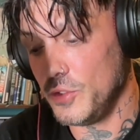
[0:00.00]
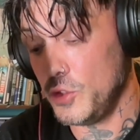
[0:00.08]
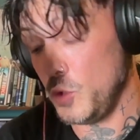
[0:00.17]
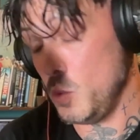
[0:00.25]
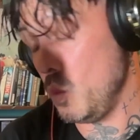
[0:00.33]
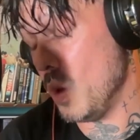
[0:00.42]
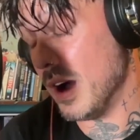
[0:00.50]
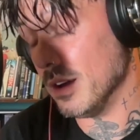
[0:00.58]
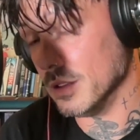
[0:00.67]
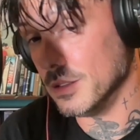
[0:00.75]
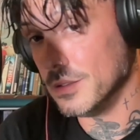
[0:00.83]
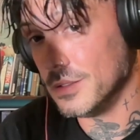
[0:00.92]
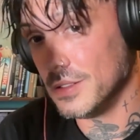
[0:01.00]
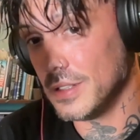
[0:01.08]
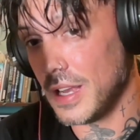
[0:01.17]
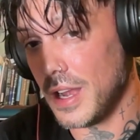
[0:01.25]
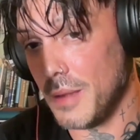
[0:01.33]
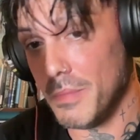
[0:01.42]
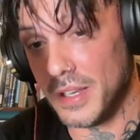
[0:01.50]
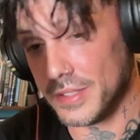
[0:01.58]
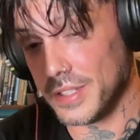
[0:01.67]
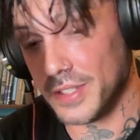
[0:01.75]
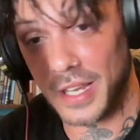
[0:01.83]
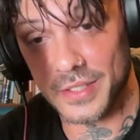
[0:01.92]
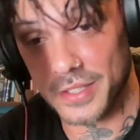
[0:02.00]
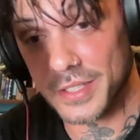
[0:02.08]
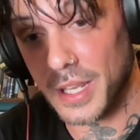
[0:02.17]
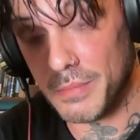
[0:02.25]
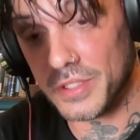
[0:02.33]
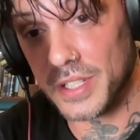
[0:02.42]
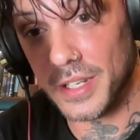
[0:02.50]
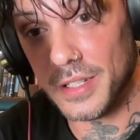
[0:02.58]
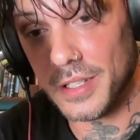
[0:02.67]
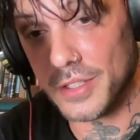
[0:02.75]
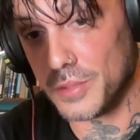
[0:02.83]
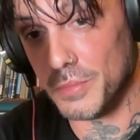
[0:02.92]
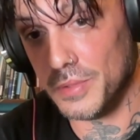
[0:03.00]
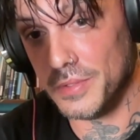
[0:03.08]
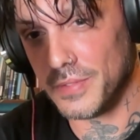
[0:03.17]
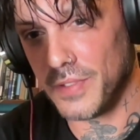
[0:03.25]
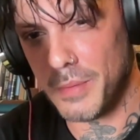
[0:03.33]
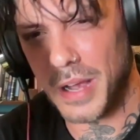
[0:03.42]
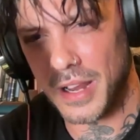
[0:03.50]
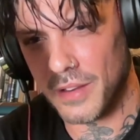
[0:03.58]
do well as a celebrity, as someone who's famous.